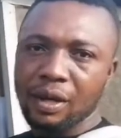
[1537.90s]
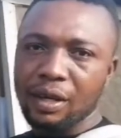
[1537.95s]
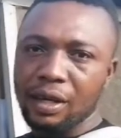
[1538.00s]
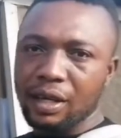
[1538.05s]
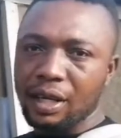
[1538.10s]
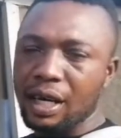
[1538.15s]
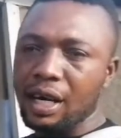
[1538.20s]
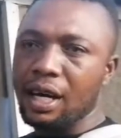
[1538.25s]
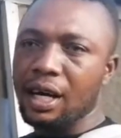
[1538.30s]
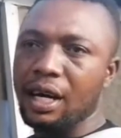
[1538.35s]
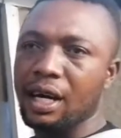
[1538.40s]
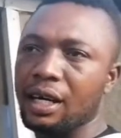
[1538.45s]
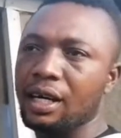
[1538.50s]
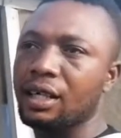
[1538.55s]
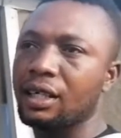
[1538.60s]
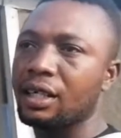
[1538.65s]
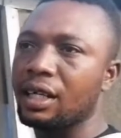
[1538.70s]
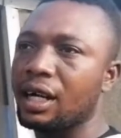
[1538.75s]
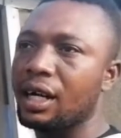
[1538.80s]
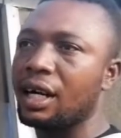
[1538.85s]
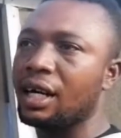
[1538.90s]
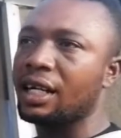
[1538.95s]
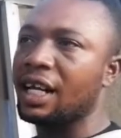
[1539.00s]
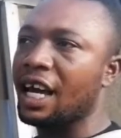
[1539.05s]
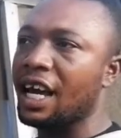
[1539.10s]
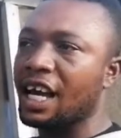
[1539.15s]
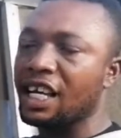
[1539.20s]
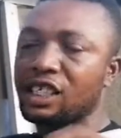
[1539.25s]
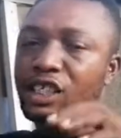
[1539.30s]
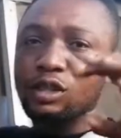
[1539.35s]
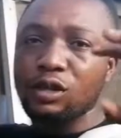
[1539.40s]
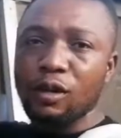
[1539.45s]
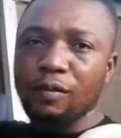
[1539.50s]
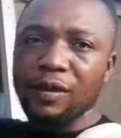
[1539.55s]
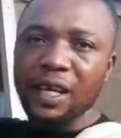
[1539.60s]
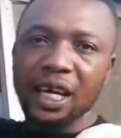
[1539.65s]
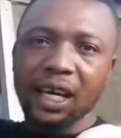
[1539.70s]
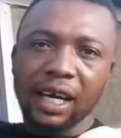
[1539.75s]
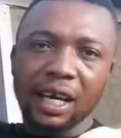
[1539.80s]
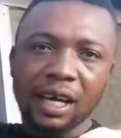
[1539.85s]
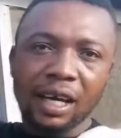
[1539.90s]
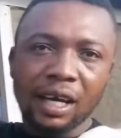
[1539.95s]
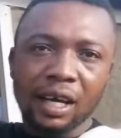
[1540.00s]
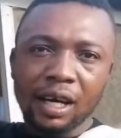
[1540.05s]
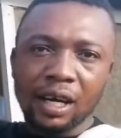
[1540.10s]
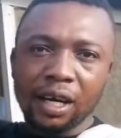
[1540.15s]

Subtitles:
Yeah, the edges of the house.